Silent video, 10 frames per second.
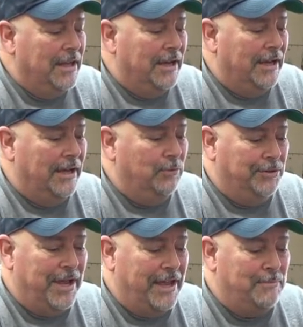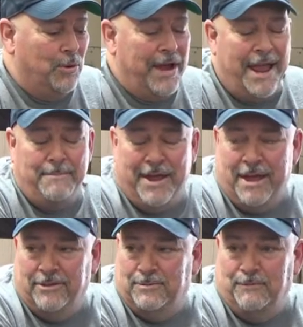will take 0.8
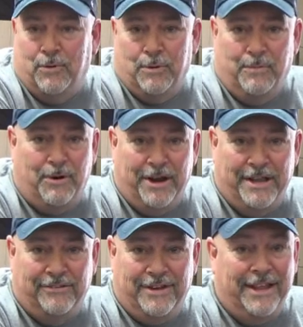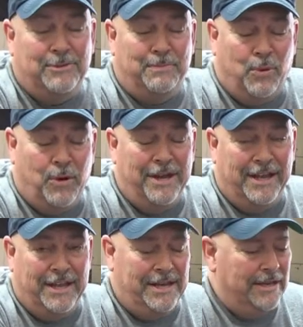pounds before it breaks. Now that's
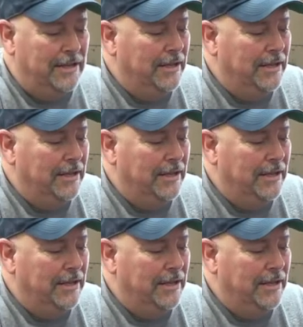0.8.